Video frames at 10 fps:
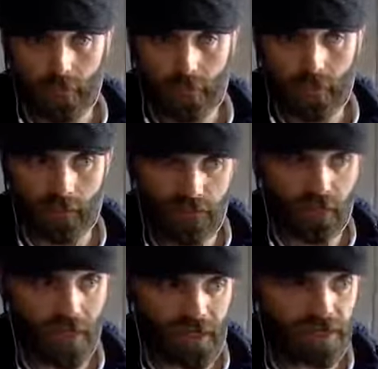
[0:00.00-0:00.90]
That was the
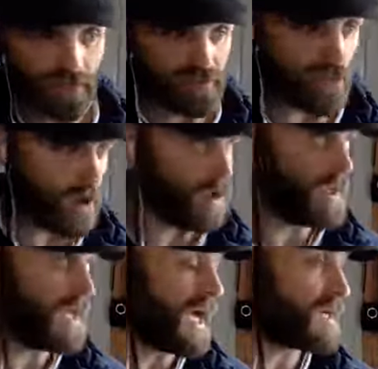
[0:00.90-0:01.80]
question. That was all
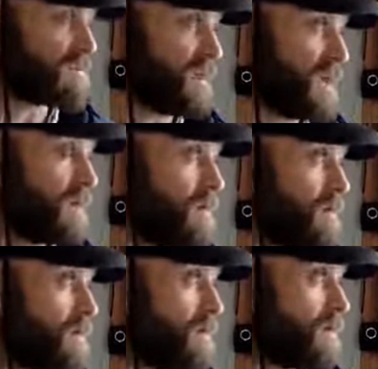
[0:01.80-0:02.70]
he asked me.
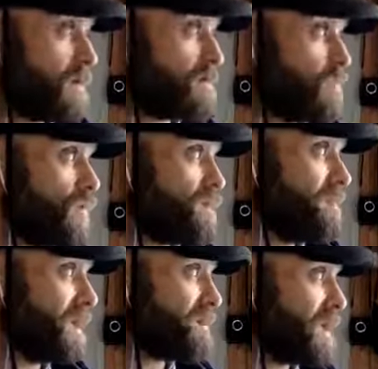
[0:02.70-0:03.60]
And I said, What do you
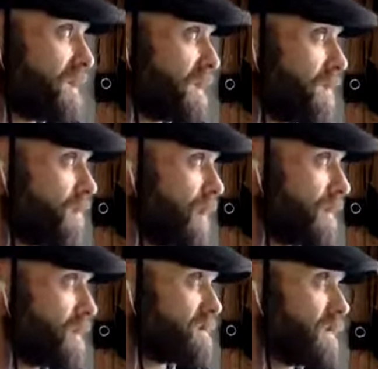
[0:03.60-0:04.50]
mean exactly? Right,
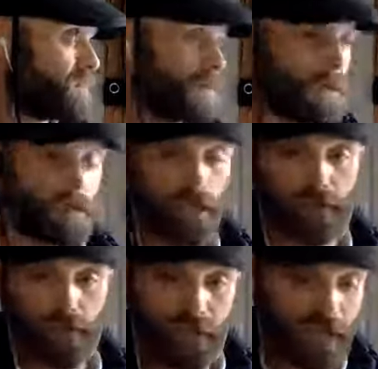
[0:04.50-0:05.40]
that's it. And
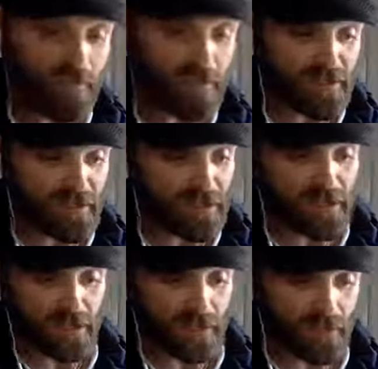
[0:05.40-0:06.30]
then he gave me a
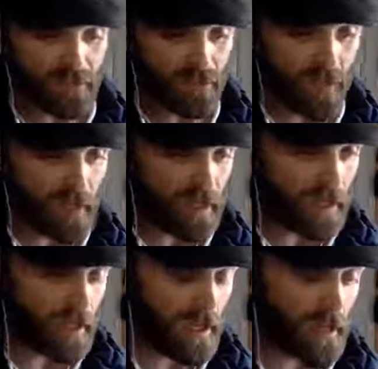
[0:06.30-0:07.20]
section
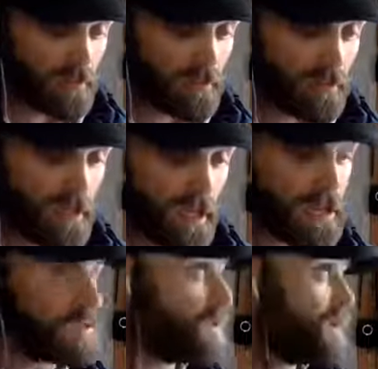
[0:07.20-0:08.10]
uh,
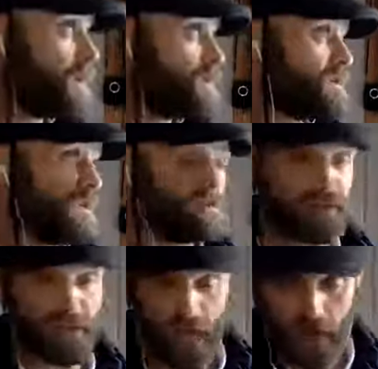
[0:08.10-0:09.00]
8 to leave
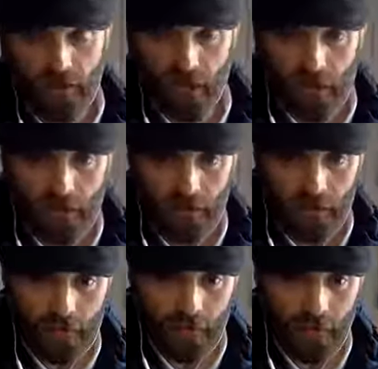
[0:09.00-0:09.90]
the area.
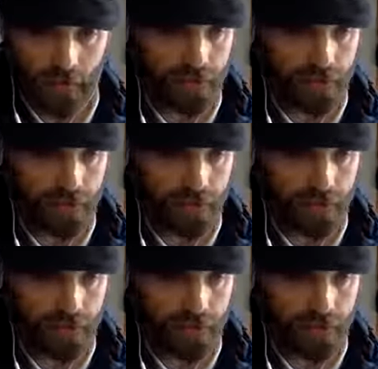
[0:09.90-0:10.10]
And I